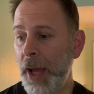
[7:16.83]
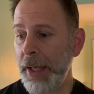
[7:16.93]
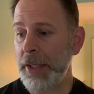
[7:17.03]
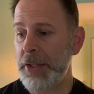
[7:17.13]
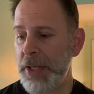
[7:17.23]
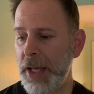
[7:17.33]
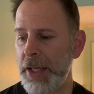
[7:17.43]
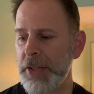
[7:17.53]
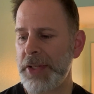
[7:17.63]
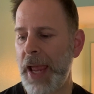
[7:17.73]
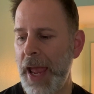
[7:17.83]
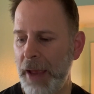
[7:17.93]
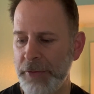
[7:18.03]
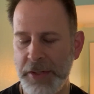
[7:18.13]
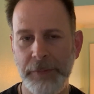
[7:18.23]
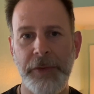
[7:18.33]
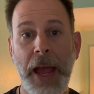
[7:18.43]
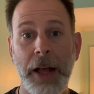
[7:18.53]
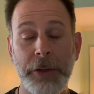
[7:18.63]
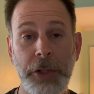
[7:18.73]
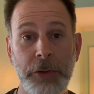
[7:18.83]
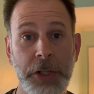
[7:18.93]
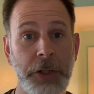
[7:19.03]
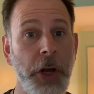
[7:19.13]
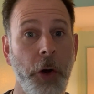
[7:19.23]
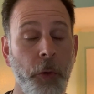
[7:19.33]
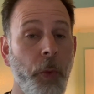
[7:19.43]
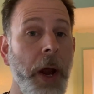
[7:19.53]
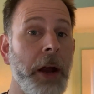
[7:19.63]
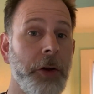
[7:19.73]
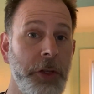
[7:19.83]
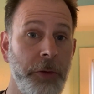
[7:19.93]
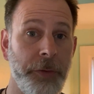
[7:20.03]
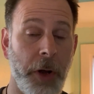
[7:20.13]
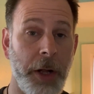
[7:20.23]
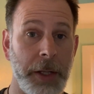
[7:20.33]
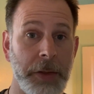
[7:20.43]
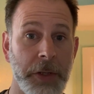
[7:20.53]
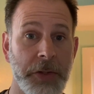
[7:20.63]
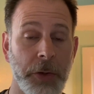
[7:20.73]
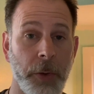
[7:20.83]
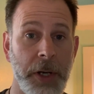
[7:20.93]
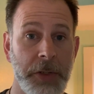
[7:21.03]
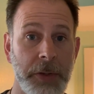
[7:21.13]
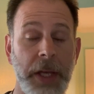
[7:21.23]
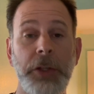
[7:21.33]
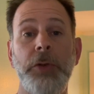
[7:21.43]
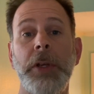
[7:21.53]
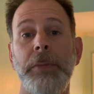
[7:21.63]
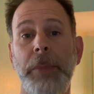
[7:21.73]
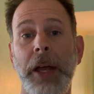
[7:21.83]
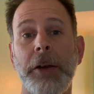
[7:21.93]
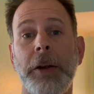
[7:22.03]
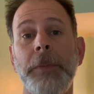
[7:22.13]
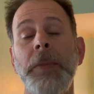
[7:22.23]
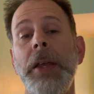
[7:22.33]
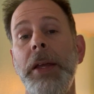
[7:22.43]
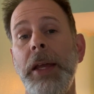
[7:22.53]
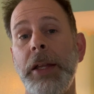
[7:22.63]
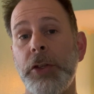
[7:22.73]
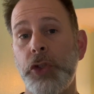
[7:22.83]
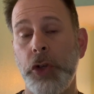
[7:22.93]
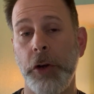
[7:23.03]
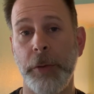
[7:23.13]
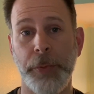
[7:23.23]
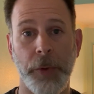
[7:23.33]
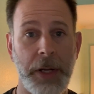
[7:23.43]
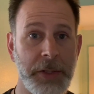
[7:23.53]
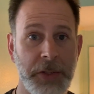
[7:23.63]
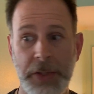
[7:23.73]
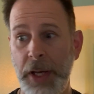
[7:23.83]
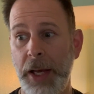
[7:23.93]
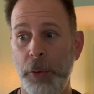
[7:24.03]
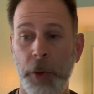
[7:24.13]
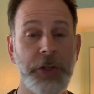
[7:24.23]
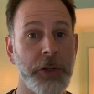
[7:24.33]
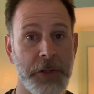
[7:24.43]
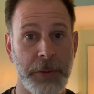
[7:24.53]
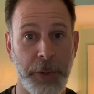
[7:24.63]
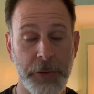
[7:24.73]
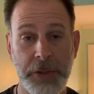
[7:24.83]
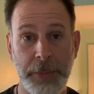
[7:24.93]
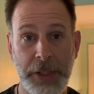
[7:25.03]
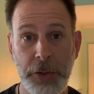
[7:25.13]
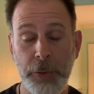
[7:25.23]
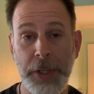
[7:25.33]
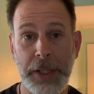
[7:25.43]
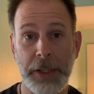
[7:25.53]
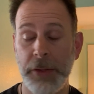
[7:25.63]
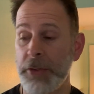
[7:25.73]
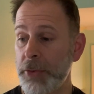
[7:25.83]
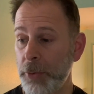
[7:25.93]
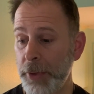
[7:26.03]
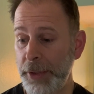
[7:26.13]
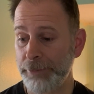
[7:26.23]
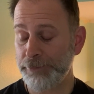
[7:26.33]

It does have some value to know where you fall in the story so that you can better interpret what you're supposed to be doing in the story.